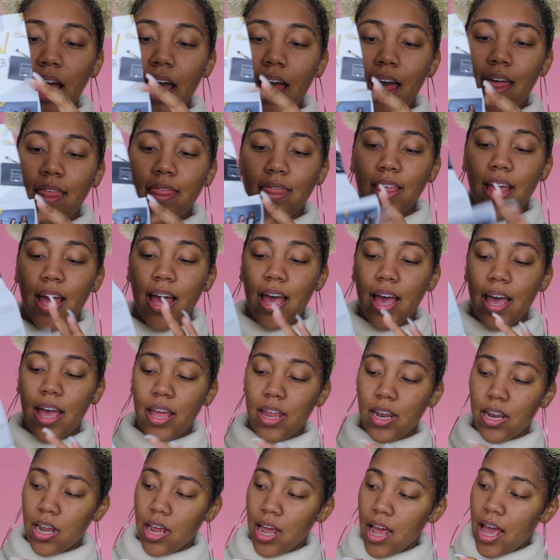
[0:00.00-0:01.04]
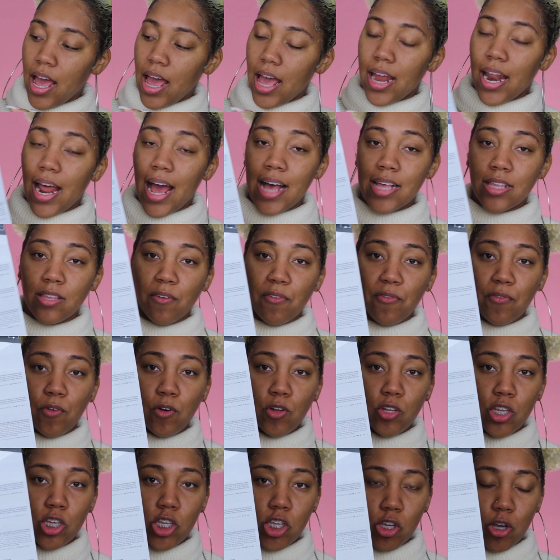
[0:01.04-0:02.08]
And then it has a
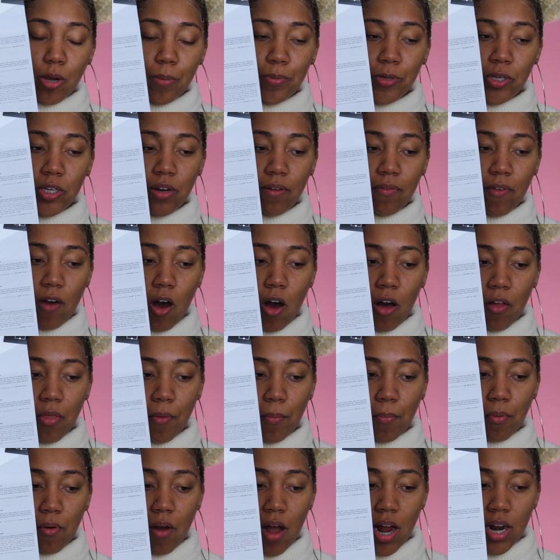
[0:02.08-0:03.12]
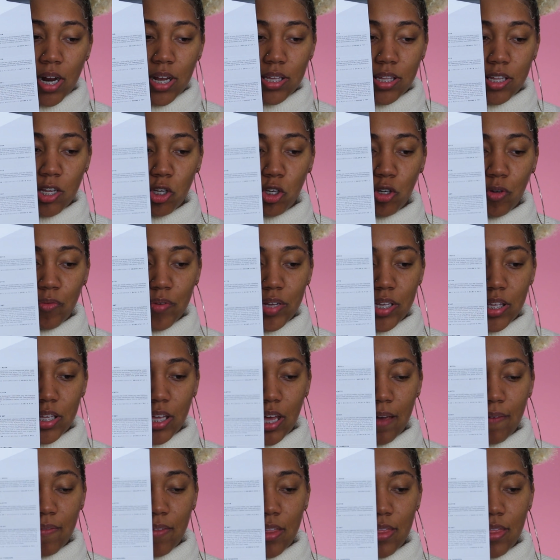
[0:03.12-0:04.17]
full description of all the products that you received